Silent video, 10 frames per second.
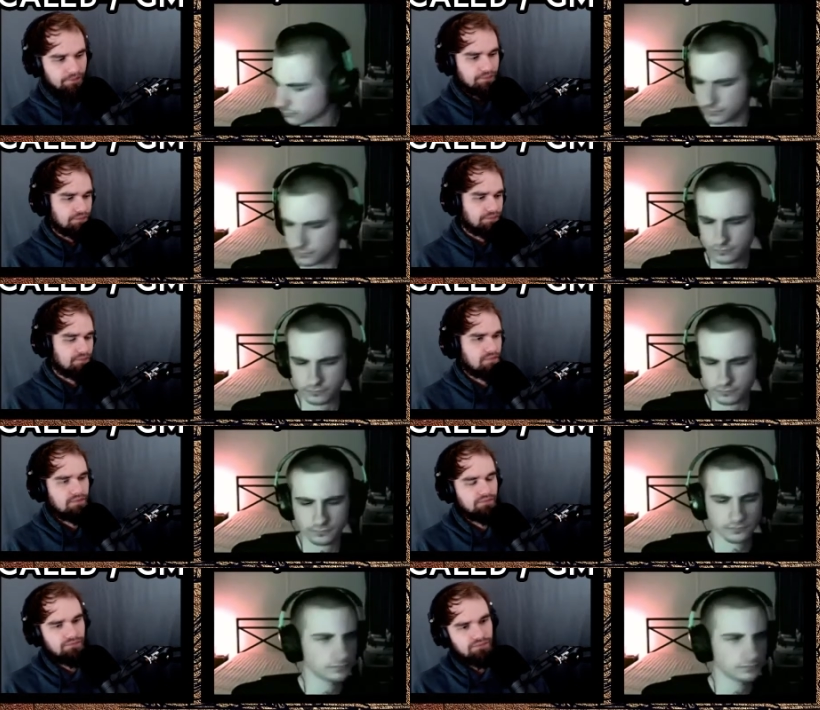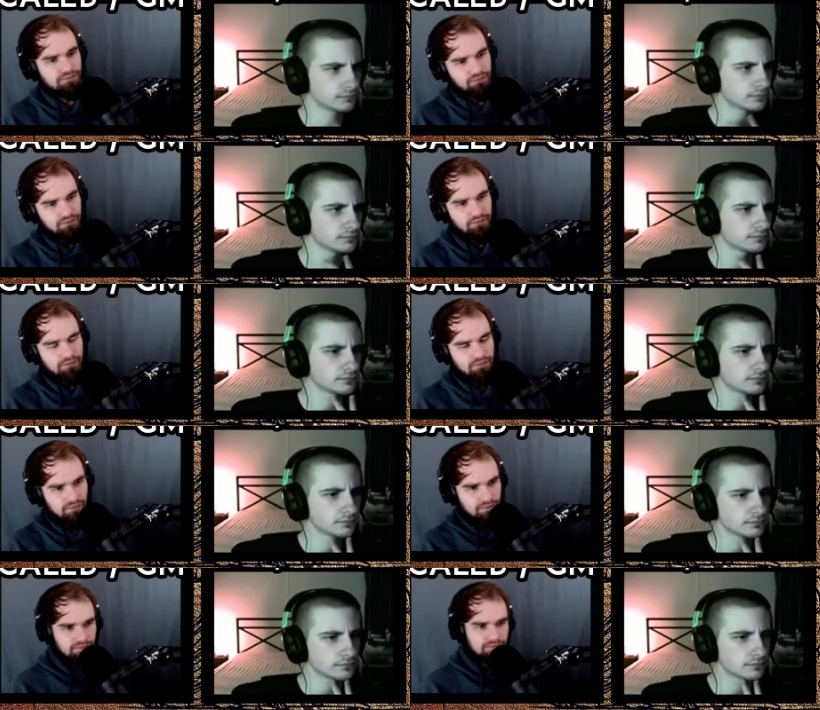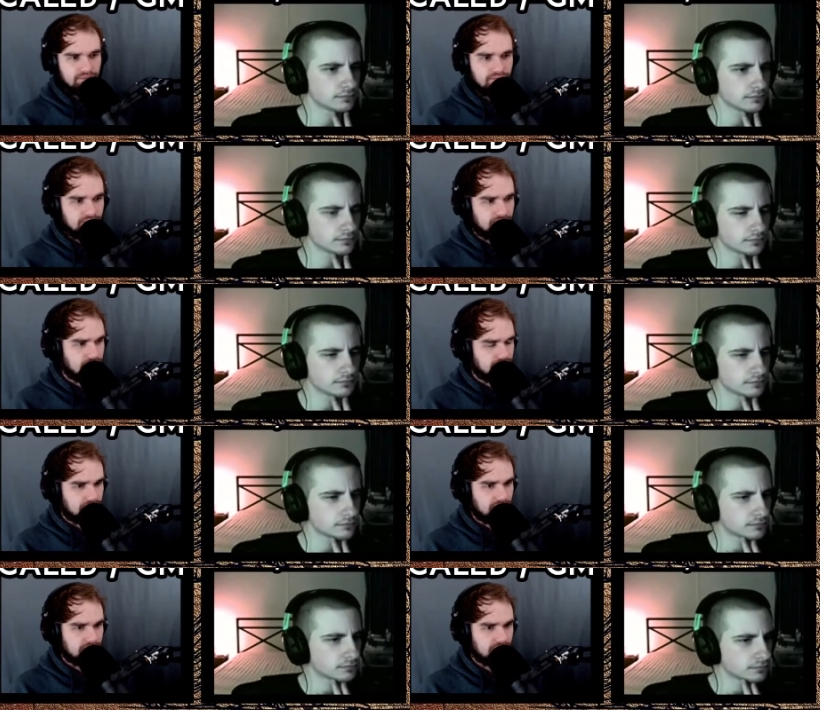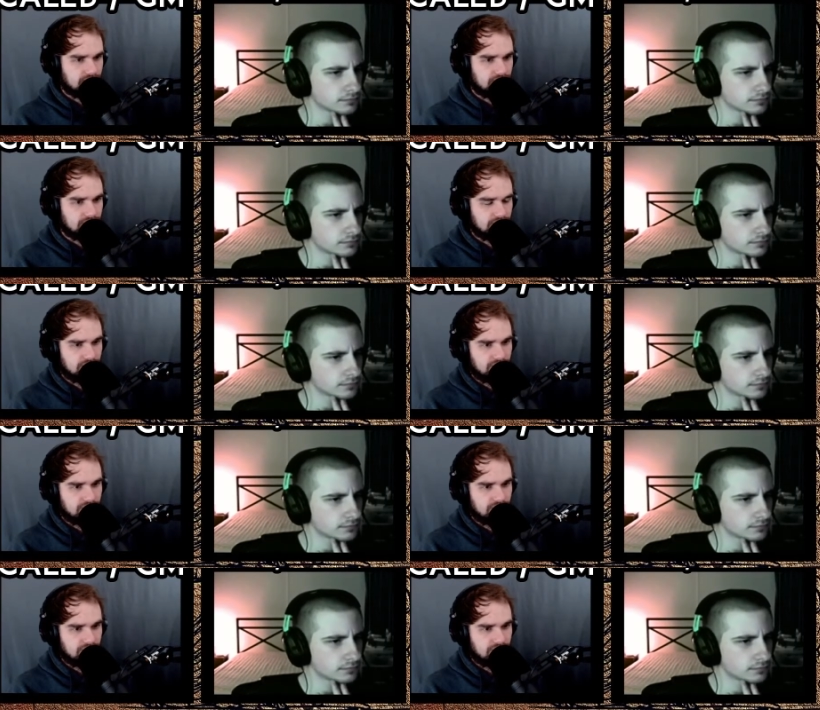[no speech]